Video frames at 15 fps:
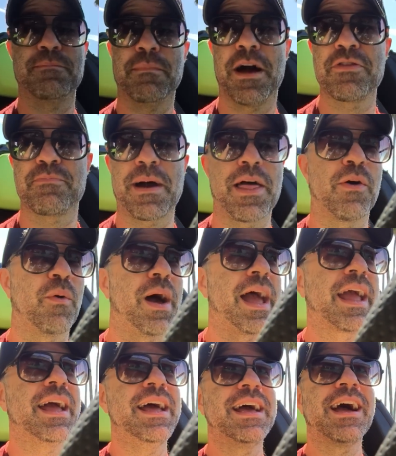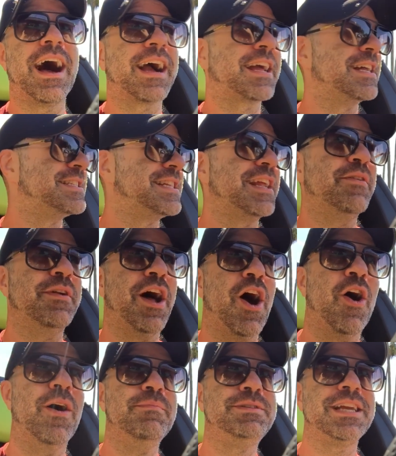month, by the way, because in
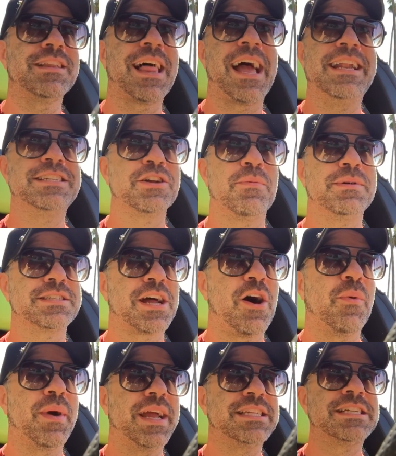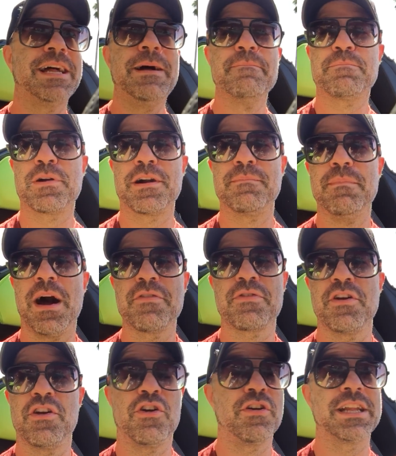OMG land it's almost always per month
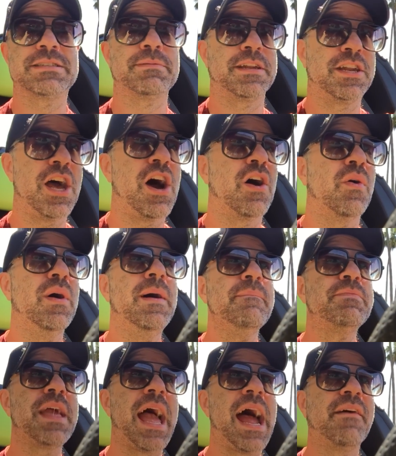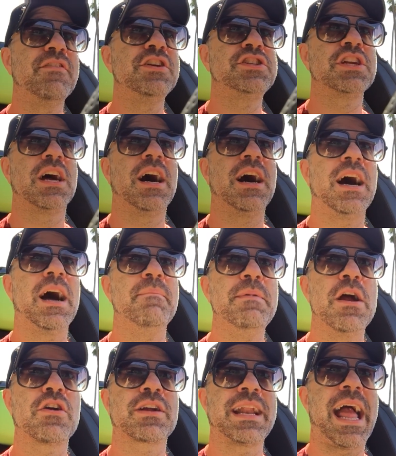the earnings, but no, the average
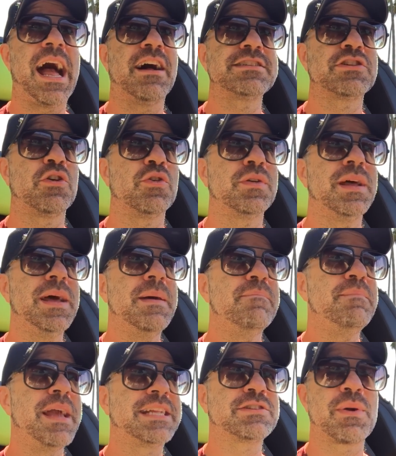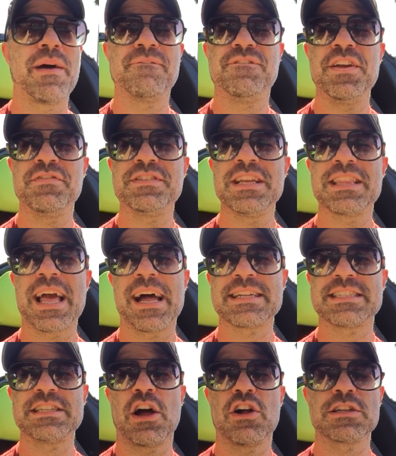American household makes around
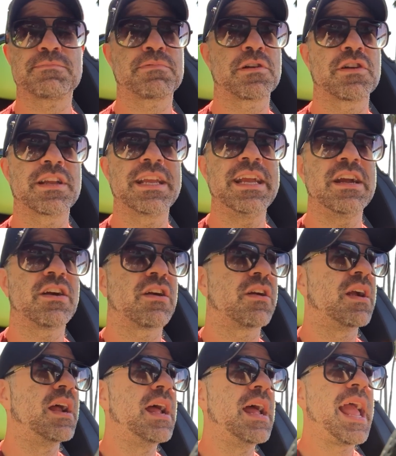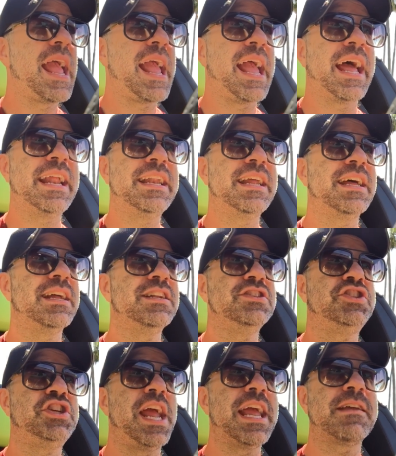$50,000 per year,
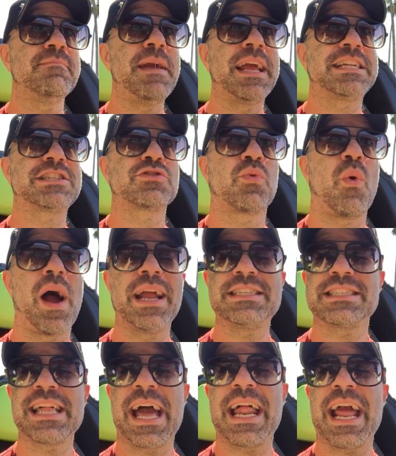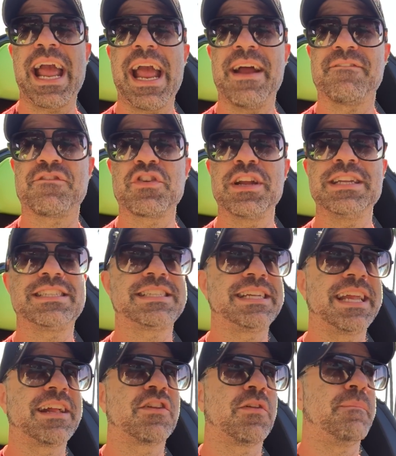and Jake makes twice that every
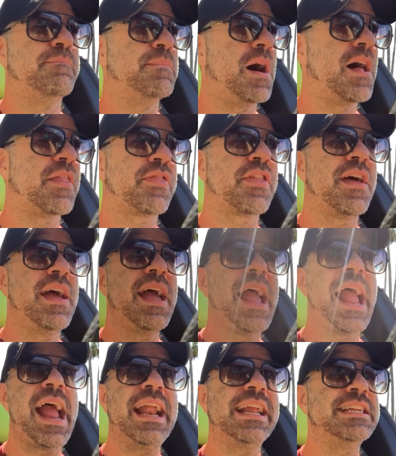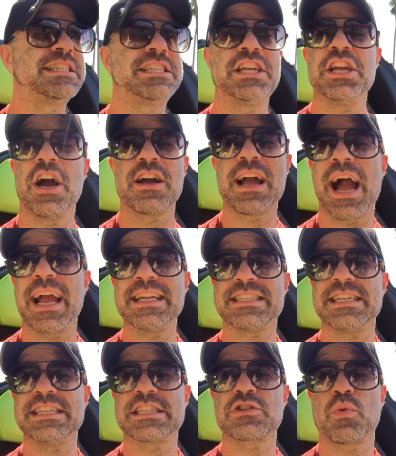single month. And he's a young guy, he's
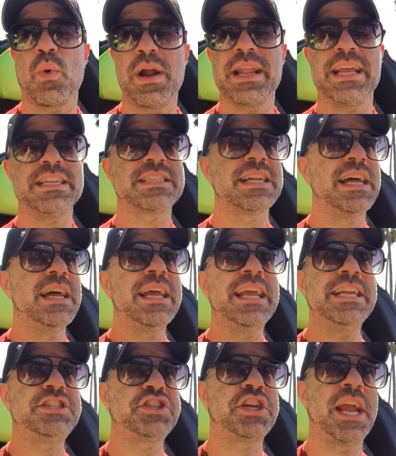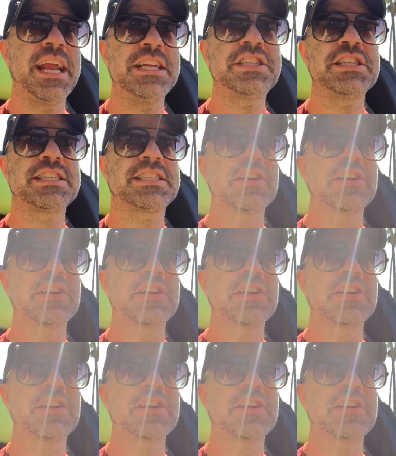in his 20s. He changed his